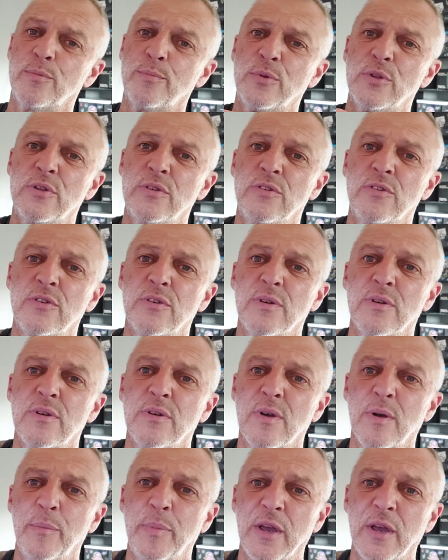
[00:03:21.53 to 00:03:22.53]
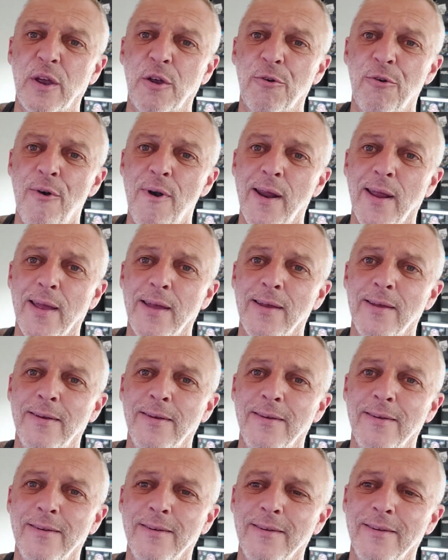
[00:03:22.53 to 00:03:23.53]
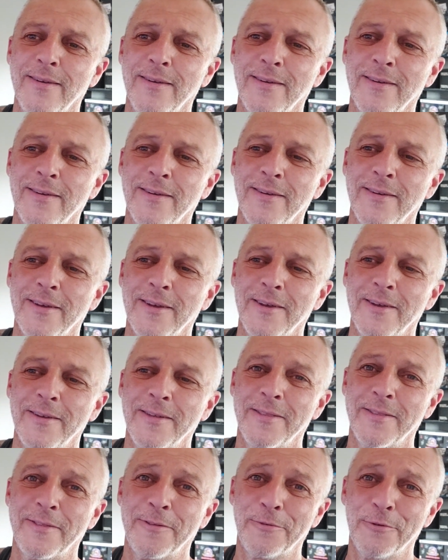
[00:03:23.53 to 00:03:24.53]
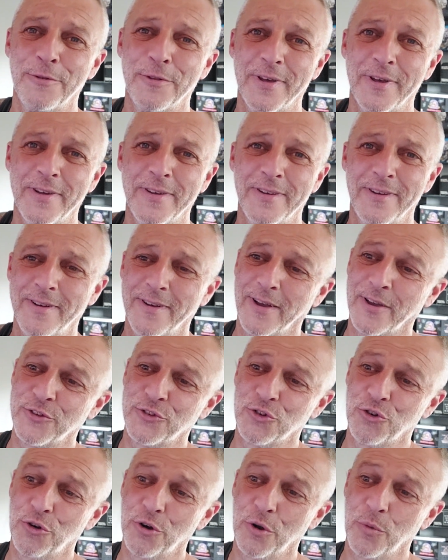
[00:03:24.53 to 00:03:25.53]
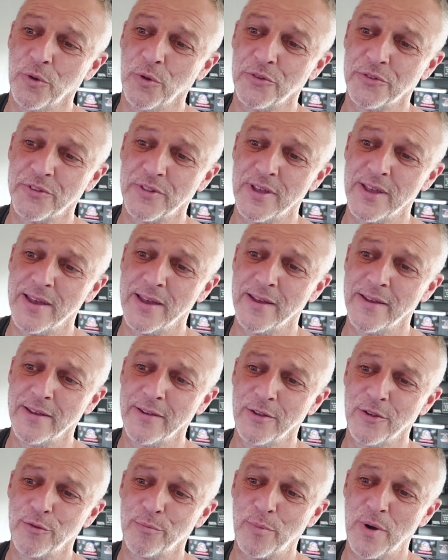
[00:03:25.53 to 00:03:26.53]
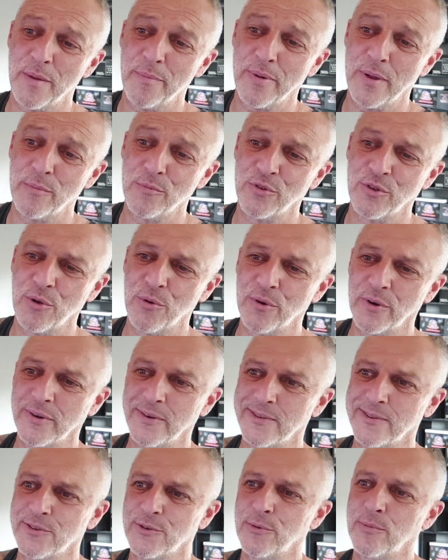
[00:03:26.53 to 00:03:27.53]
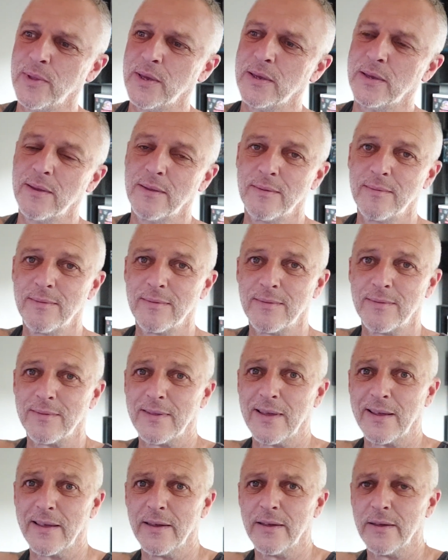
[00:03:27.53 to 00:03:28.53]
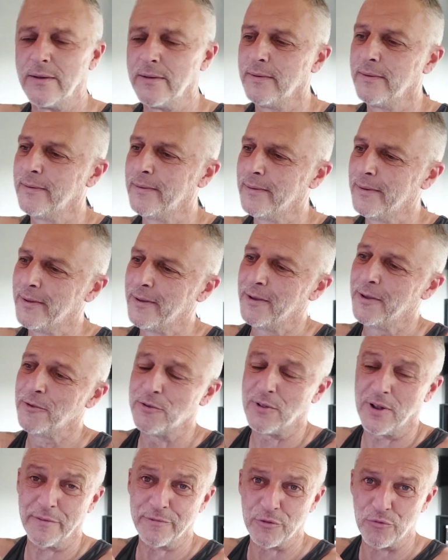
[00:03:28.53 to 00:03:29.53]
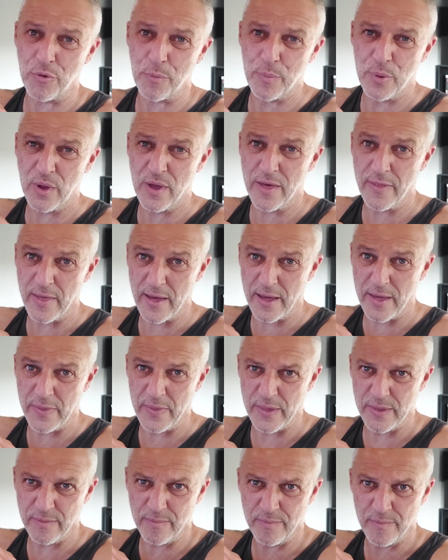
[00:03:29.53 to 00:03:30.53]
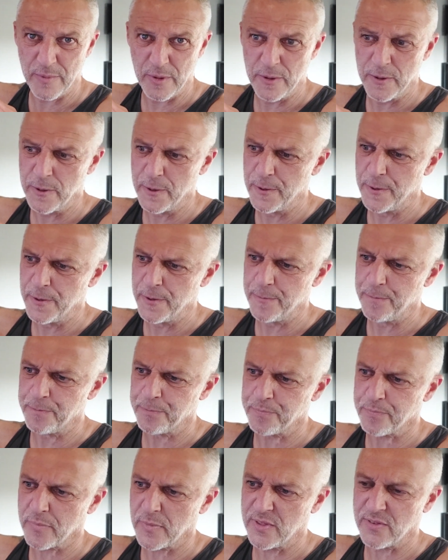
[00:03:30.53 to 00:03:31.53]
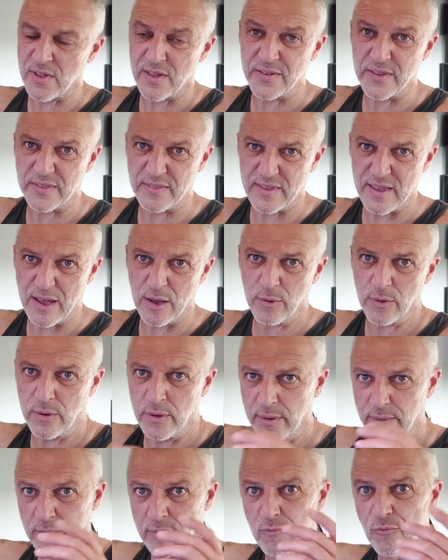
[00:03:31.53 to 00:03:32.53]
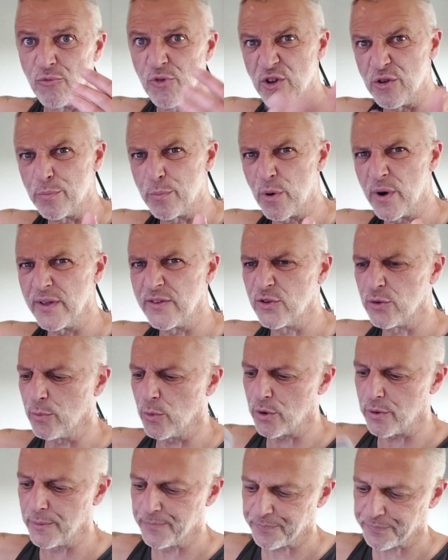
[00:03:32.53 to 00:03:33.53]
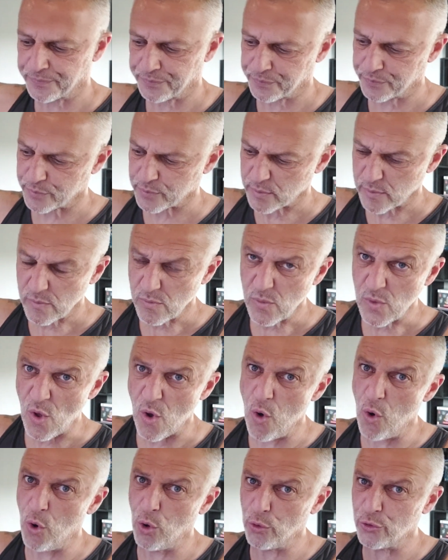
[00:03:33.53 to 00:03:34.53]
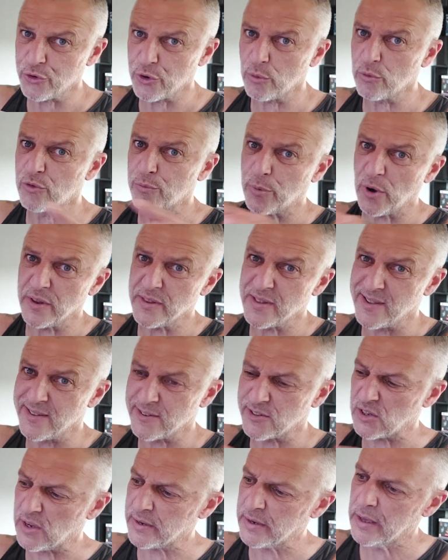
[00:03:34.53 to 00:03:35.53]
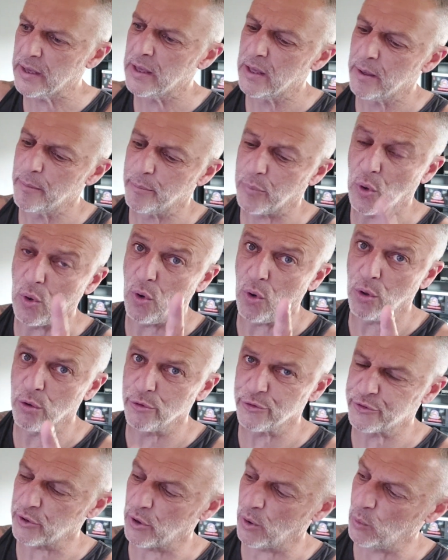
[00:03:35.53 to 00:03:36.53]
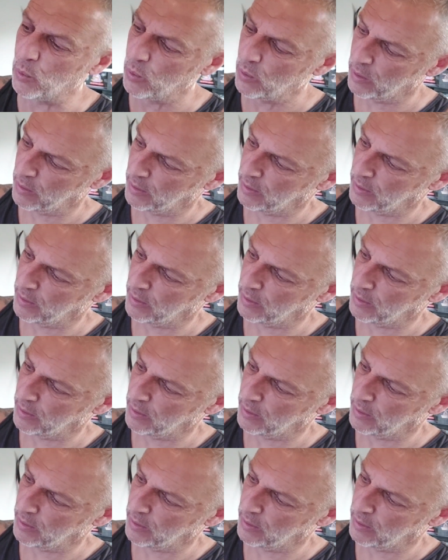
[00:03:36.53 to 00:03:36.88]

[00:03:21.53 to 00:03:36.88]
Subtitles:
but there's a big crack through there. I saw it once the spray paint was going on it, so I'm like, dang it. So I'll have to repair that and then sand it down and then respray it tomorrow. Also spray the inside, but also,